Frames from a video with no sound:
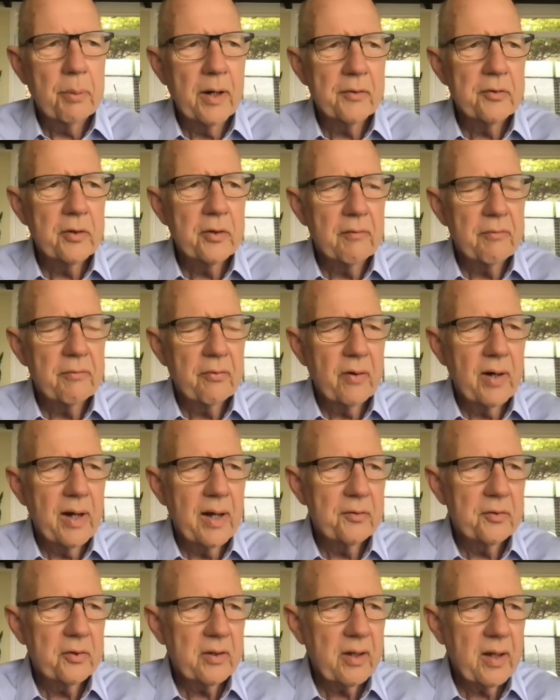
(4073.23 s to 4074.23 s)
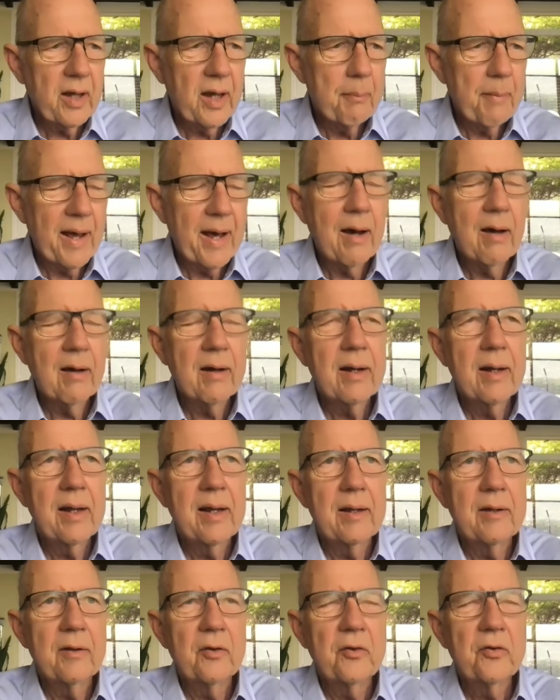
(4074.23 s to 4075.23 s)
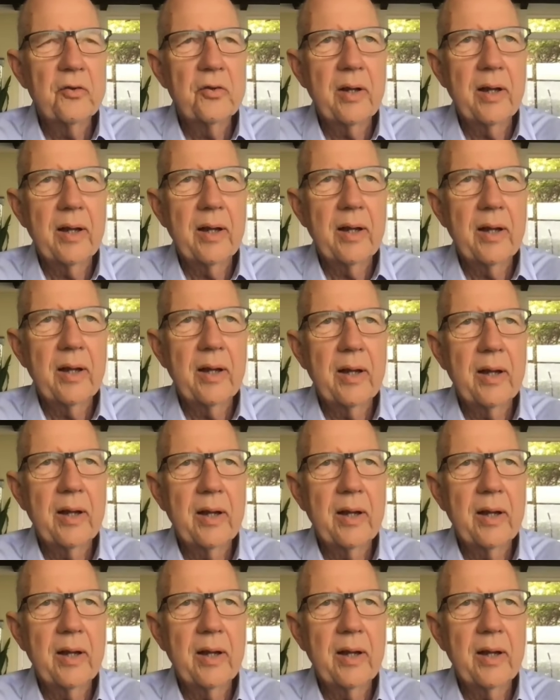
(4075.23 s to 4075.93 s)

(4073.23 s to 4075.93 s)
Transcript: President of France came out and said,